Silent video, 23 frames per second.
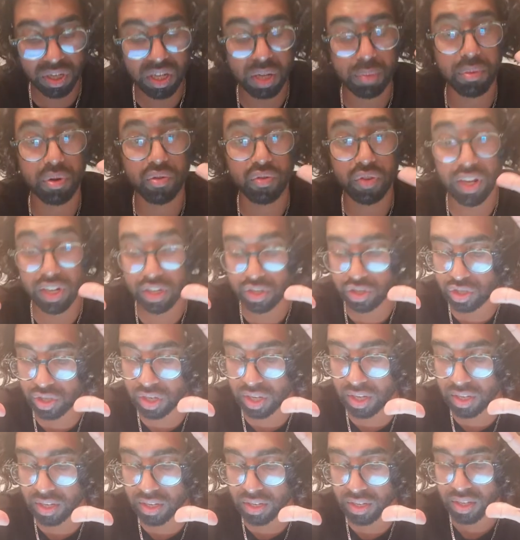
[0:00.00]
to become a red
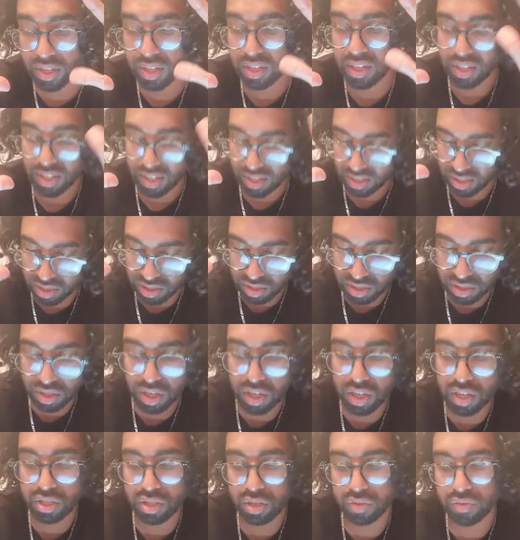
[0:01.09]
giant. The
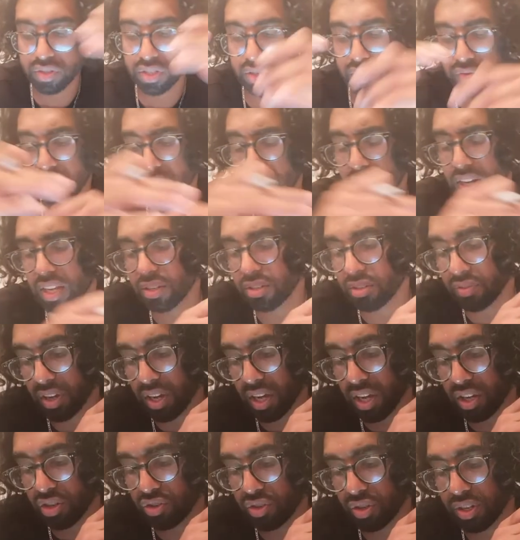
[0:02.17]
star has obviously run out of
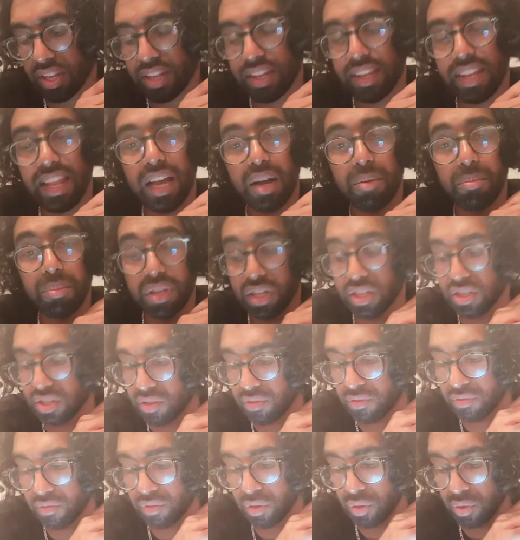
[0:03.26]
hydrogen and now begins
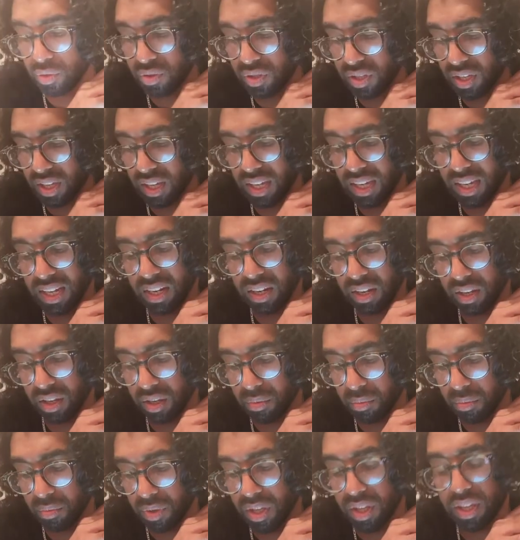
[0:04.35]
to fuse
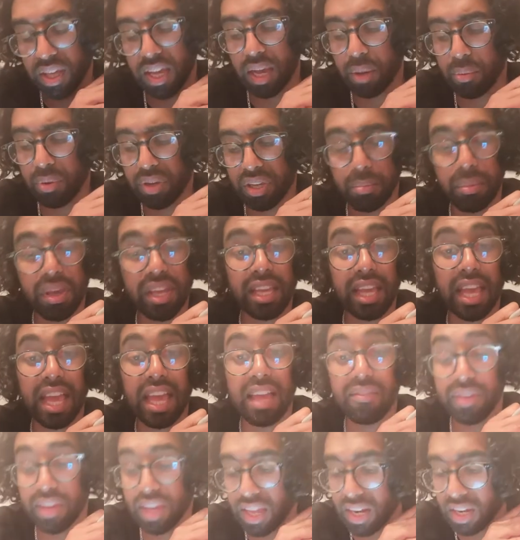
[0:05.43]
helium. And we can make
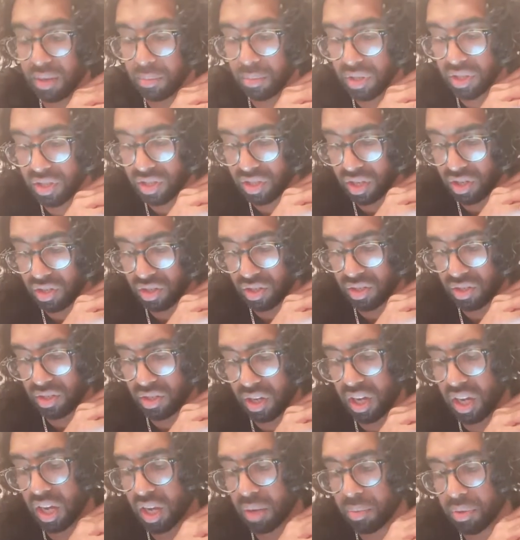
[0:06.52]
heavier elements such as
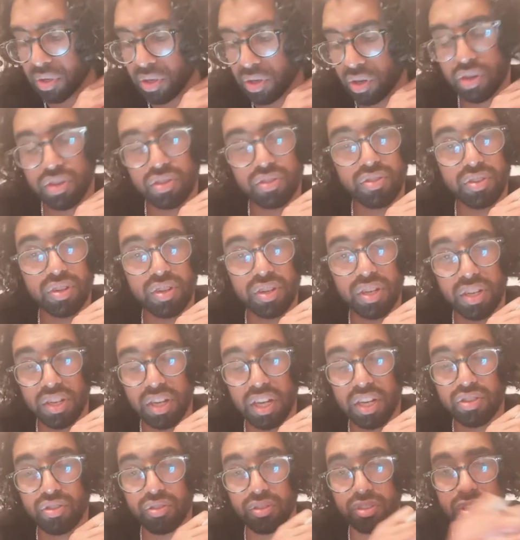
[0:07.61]
carbon, oxygen and
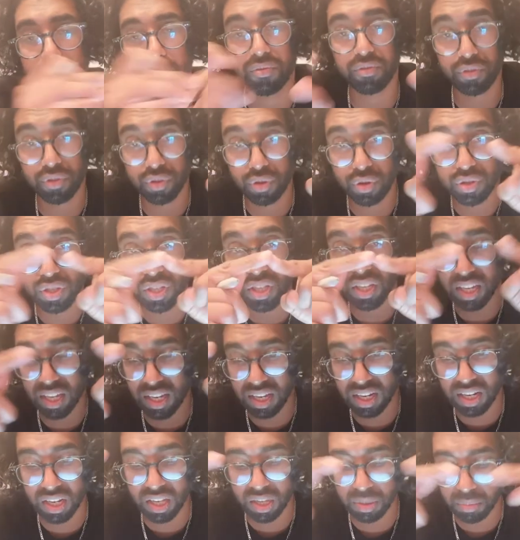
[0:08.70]
nitrogen. So I'm fusing
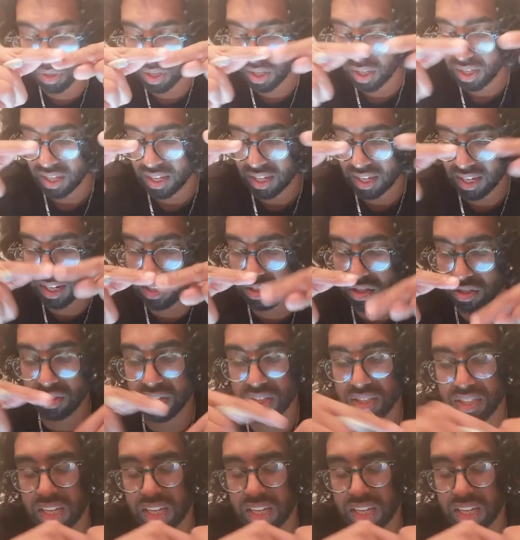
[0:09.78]
helium into